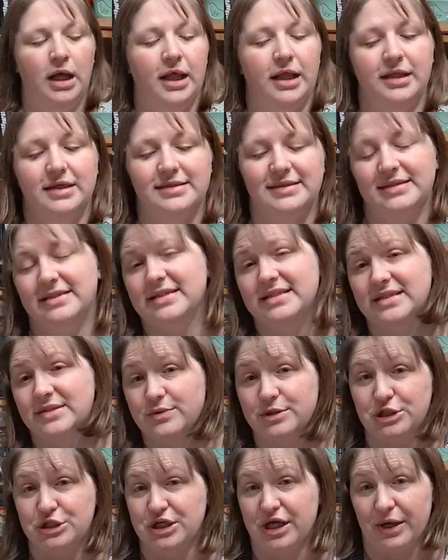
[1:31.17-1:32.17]
This is
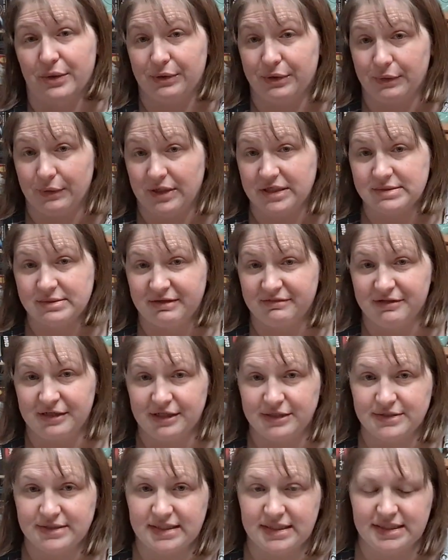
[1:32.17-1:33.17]
what you get when you watch my
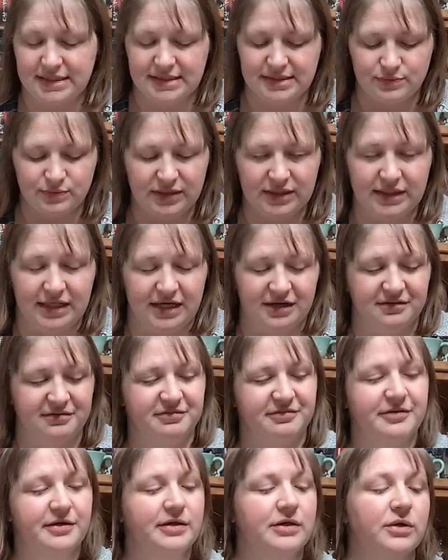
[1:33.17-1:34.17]
videos, guys. Real
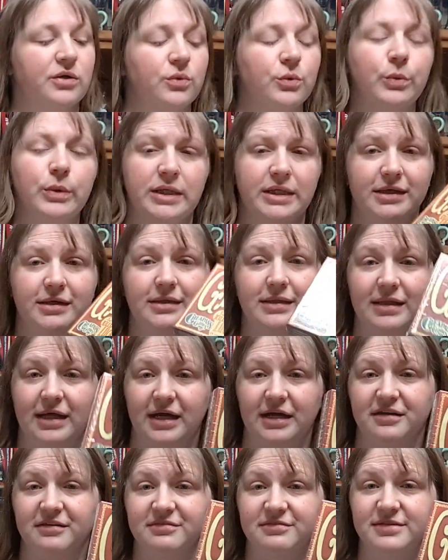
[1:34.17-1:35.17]
life. Real
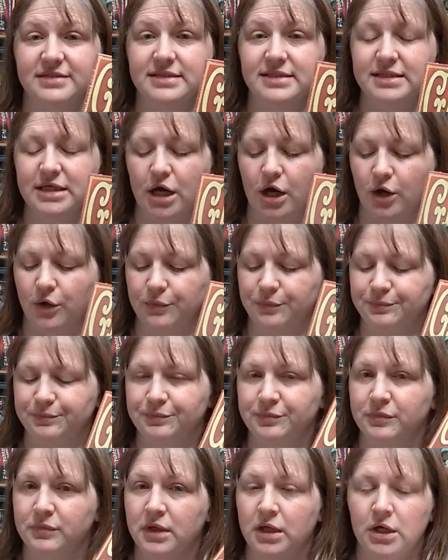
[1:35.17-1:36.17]
life. So,
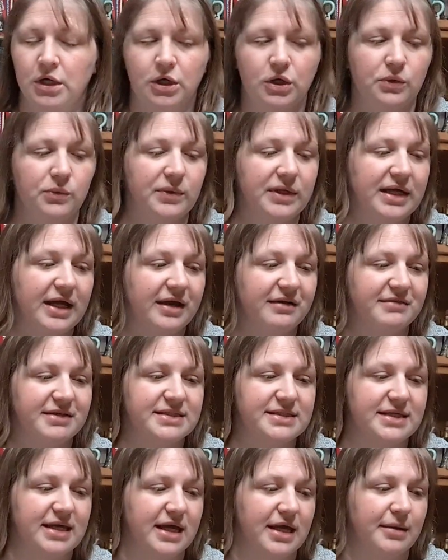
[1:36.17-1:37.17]
we have
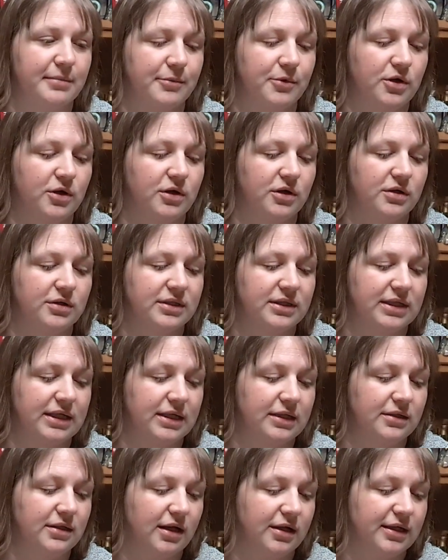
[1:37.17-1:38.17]
this game called
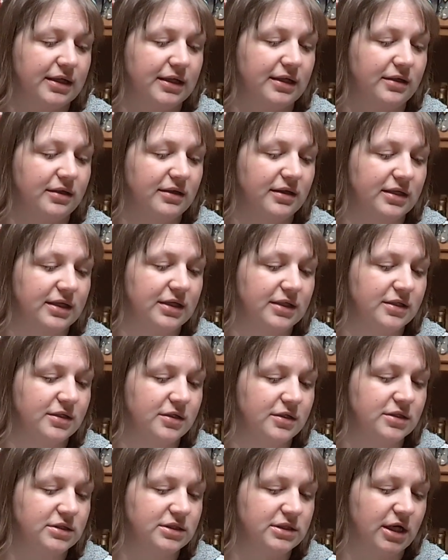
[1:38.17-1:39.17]
Get Lucky, the
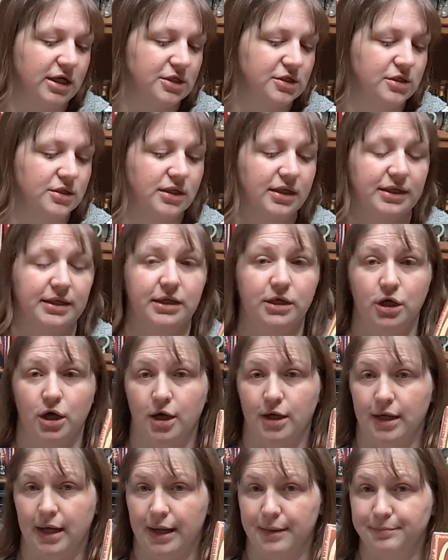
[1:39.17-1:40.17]
Kill Dr. Lucky
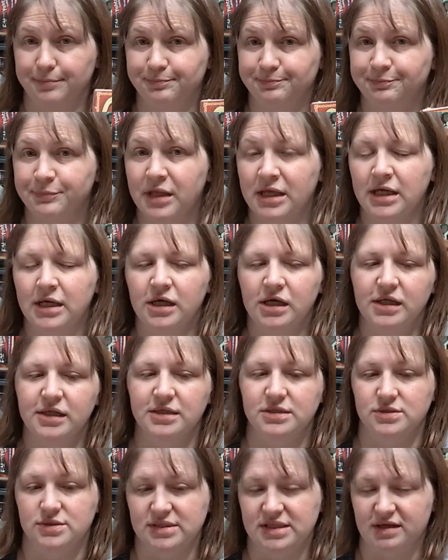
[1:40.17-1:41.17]
card game.
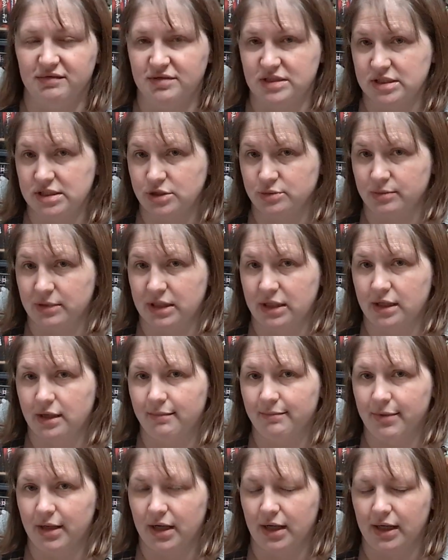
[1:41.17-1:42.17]
This was given to me
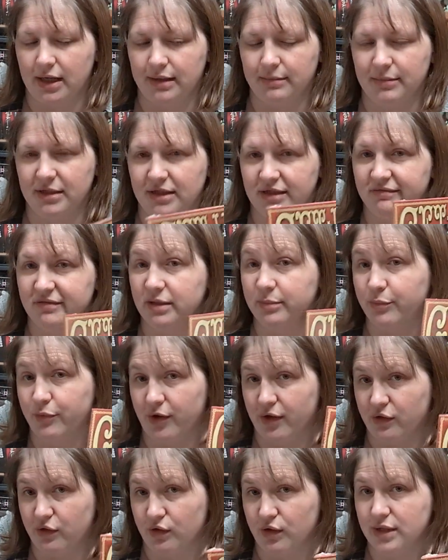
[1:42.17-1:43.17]
by my lovely
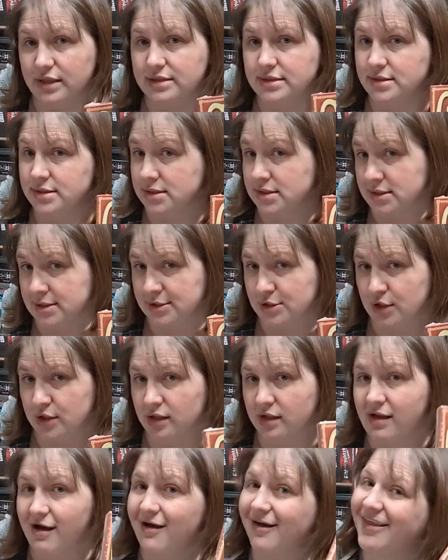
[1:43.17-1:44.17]
brother and
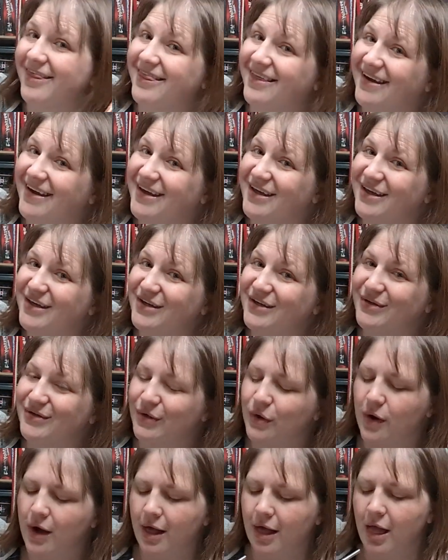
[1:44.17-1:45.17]
sister-in-law. Thank
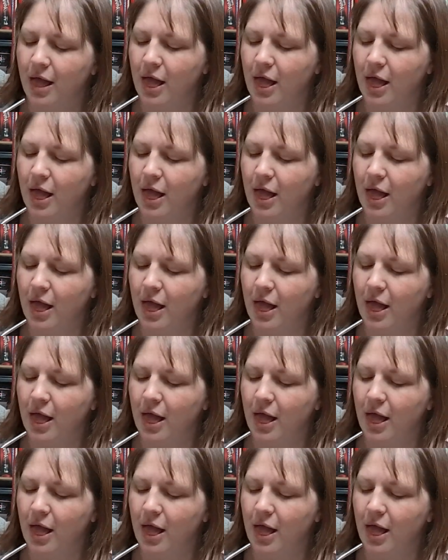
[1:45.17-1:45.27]
you.